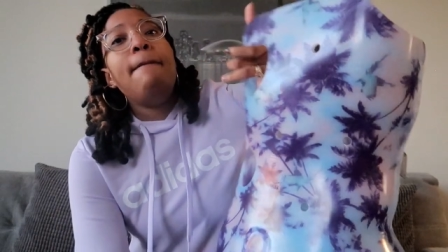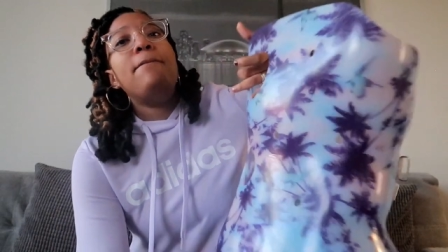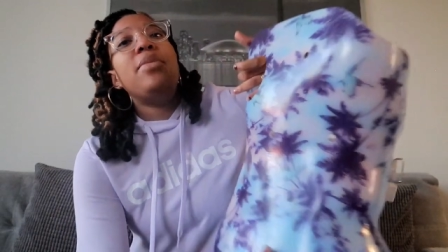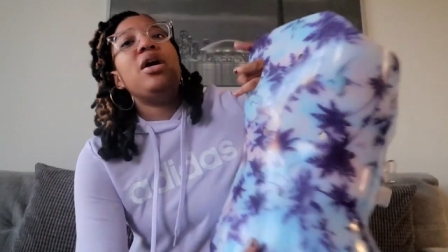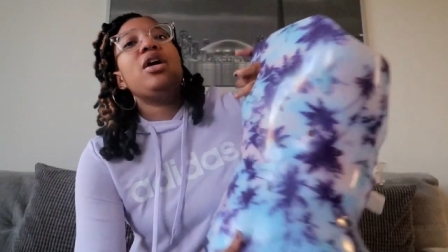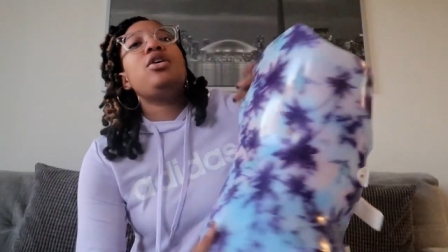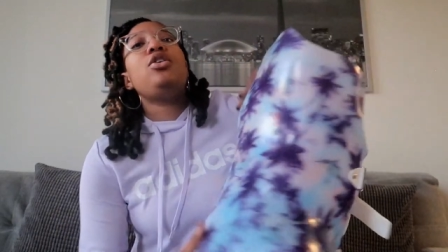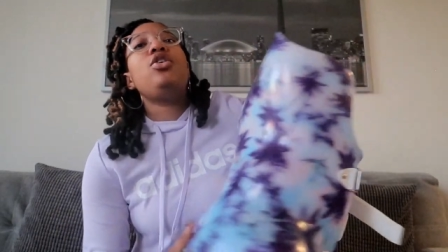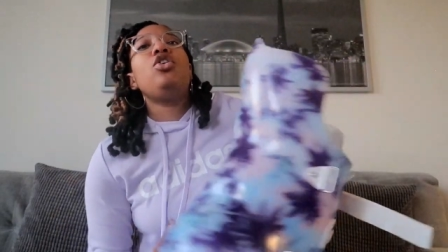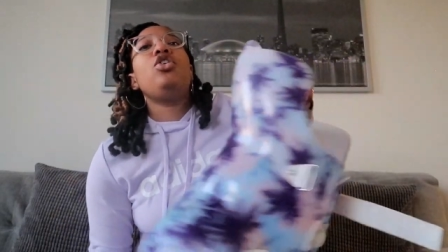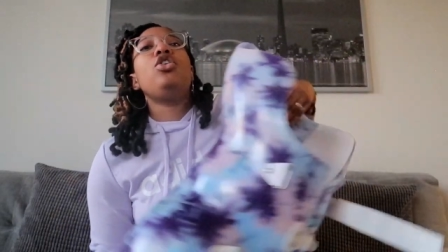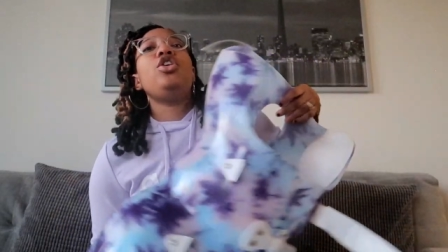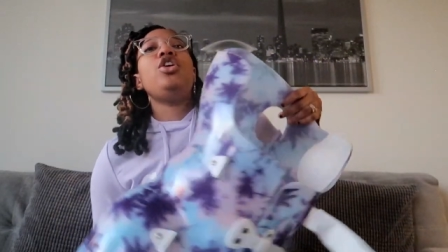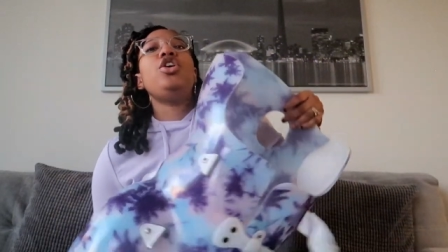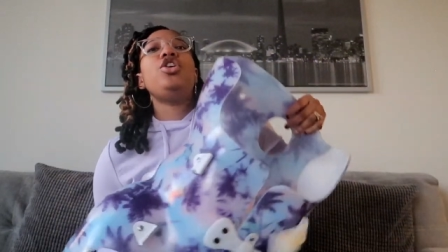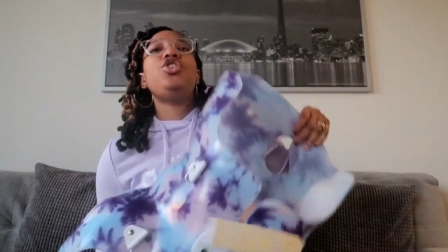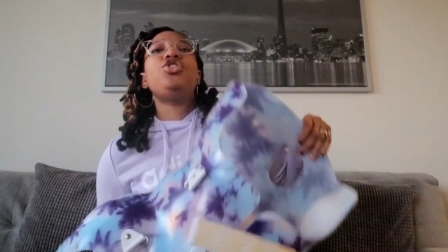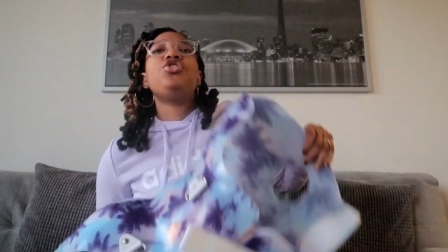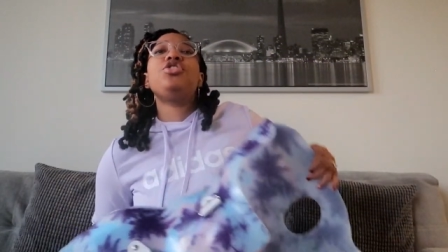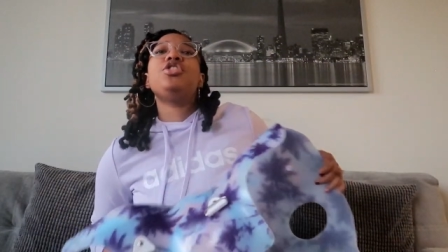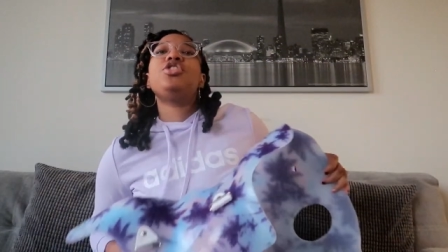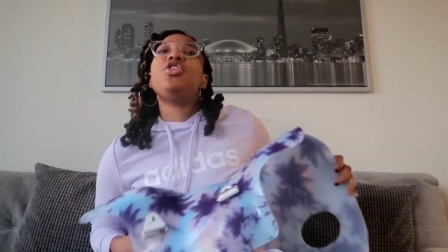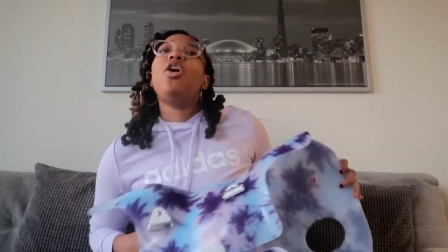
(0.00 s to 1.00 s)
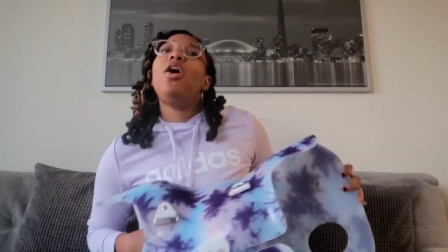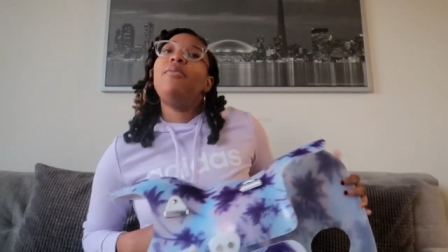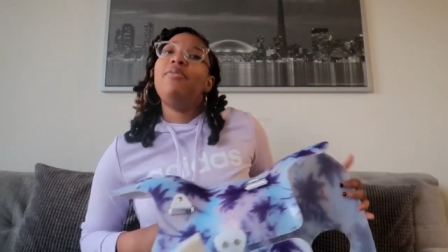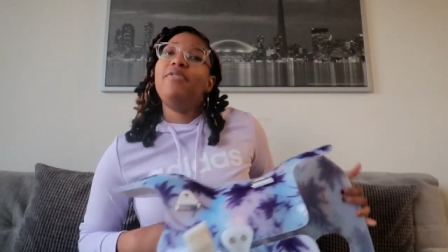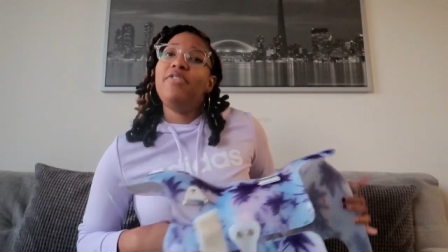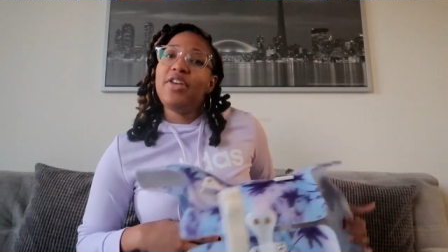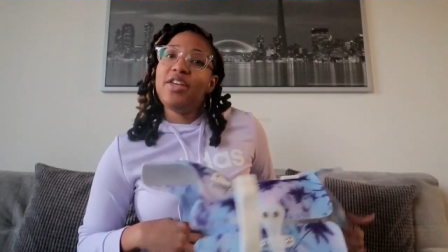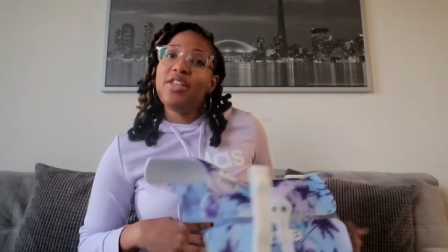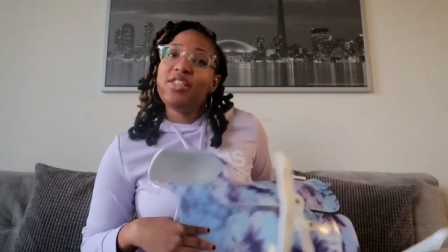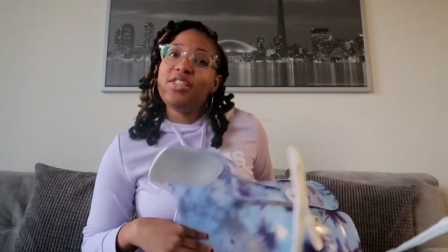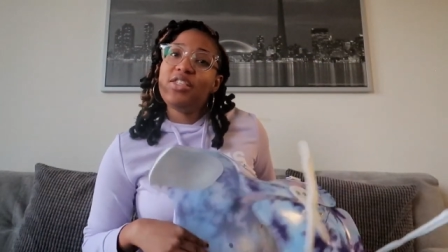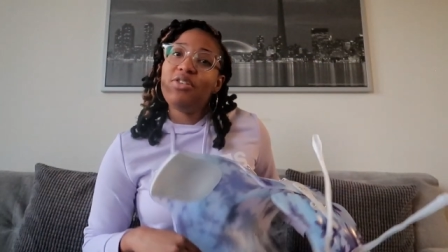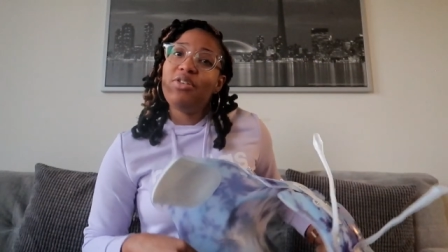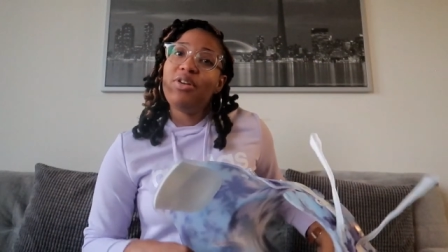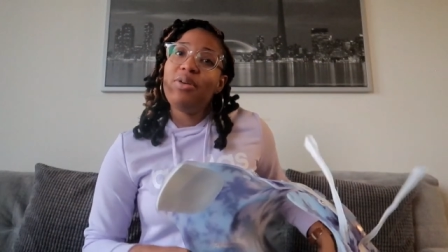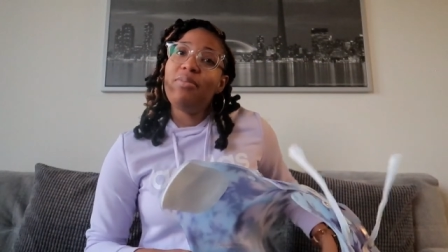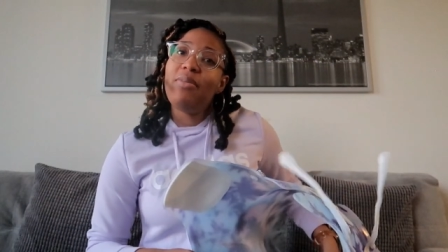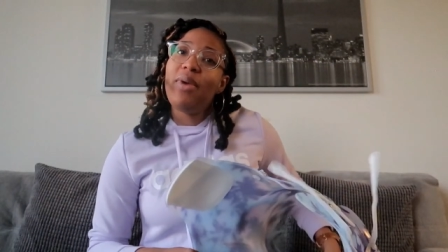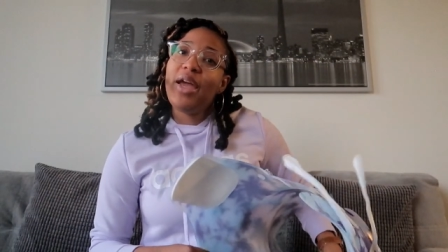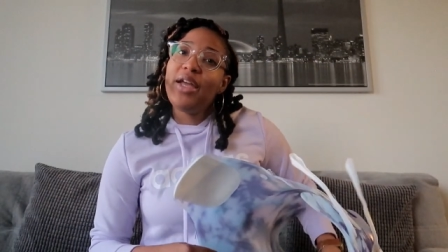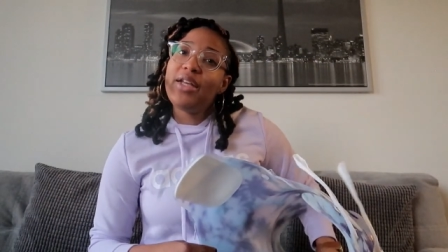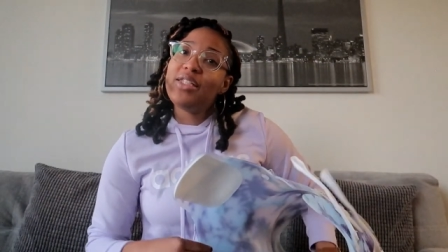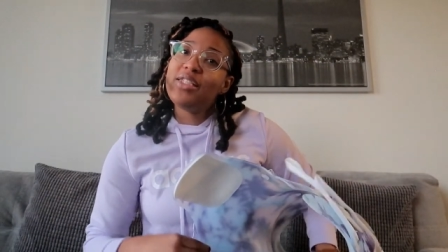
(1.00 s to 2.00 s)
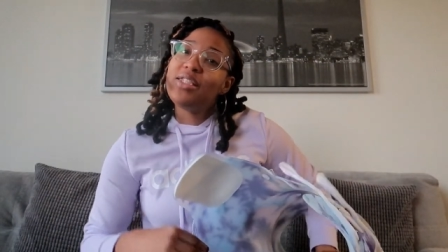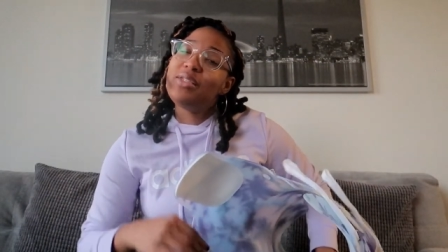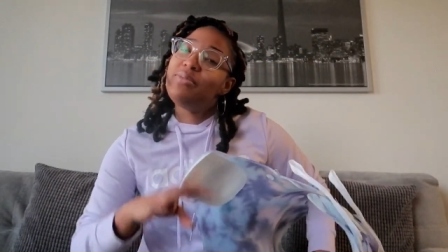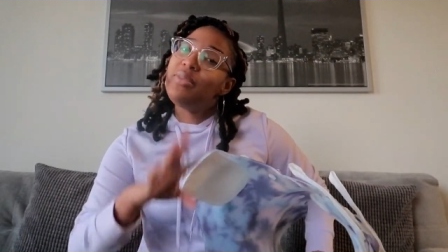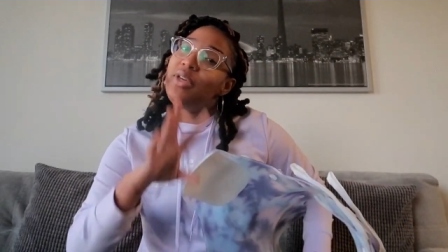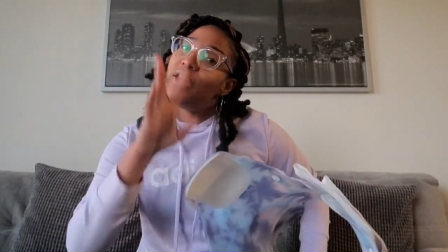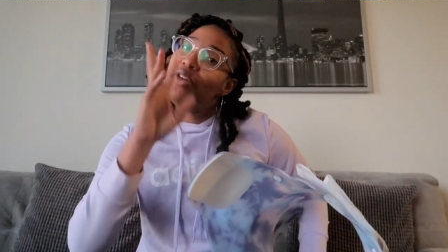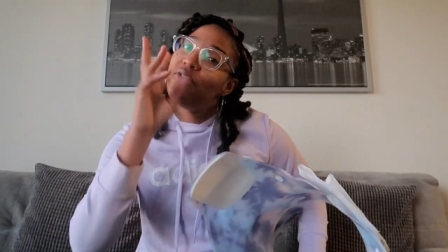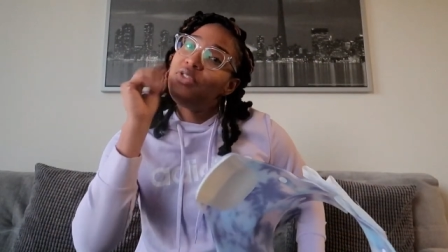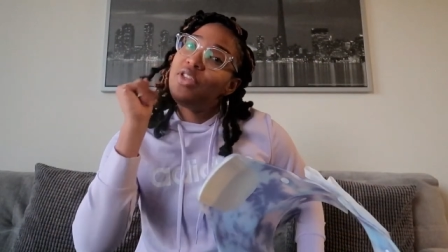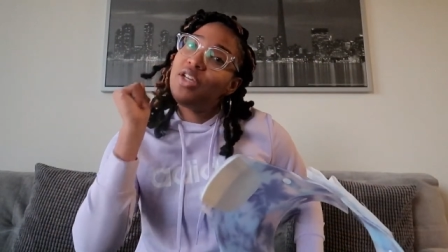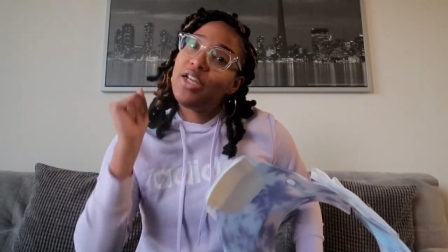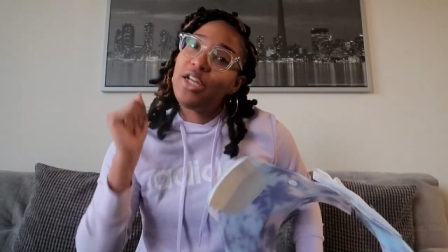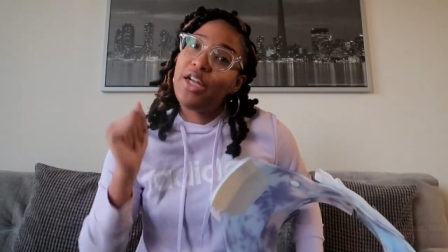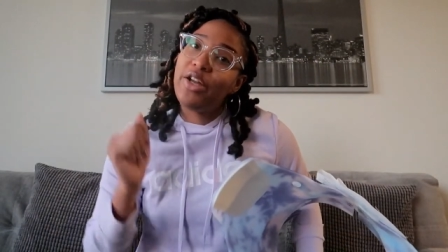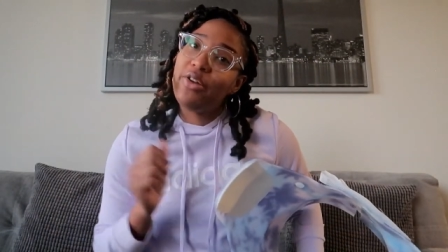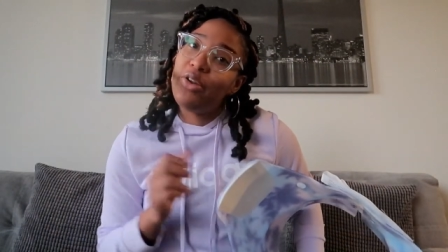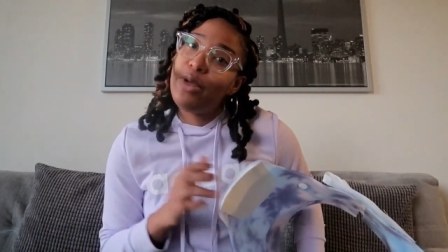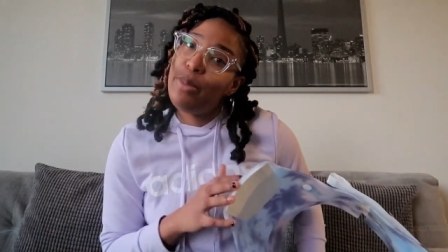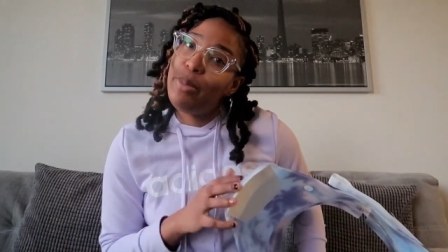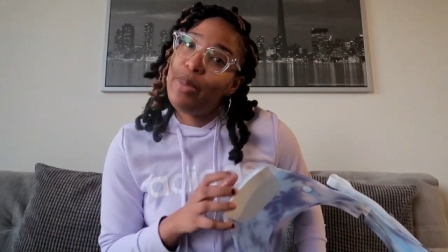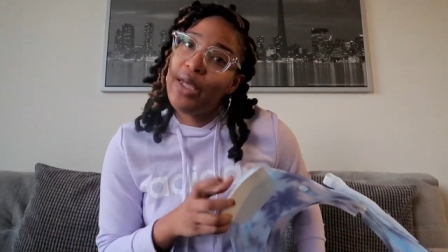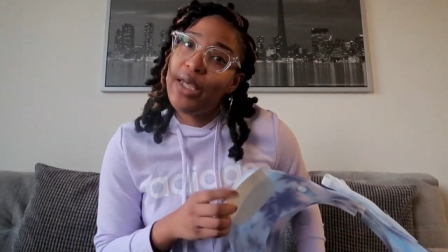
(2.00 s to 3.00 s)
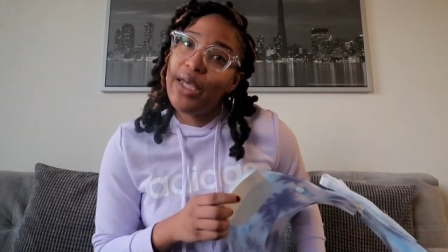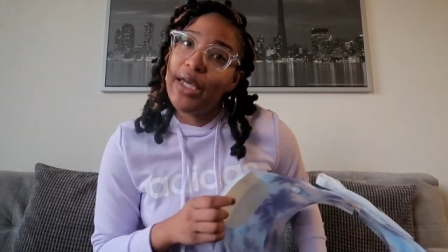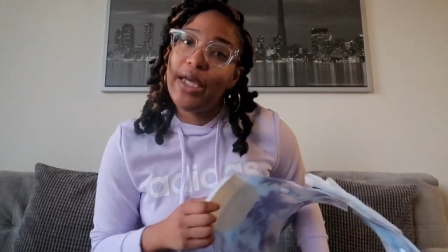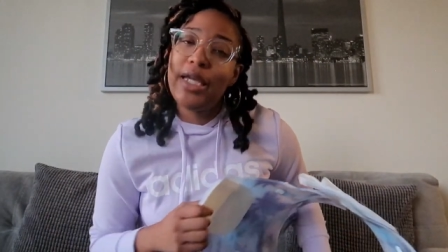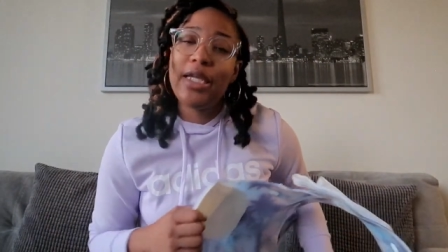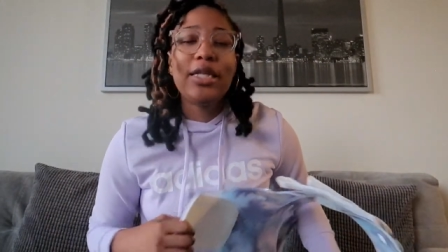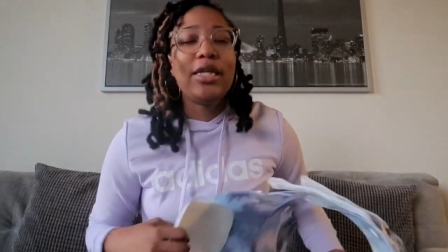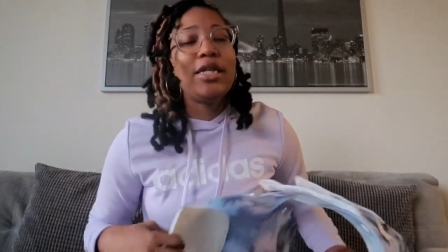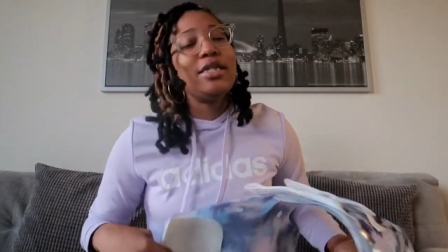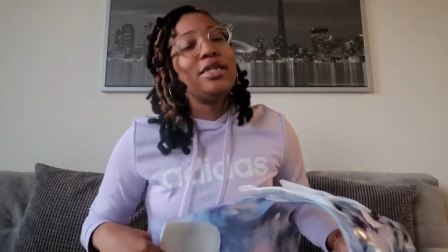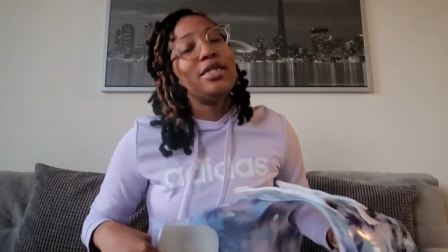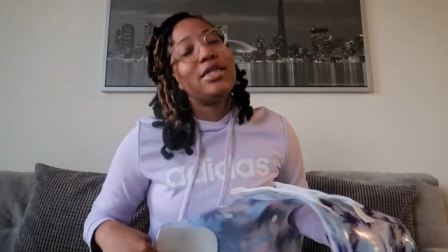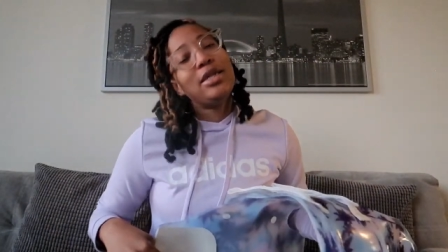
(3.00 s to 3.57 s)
but coconut trees obviously reminds me of the caribbean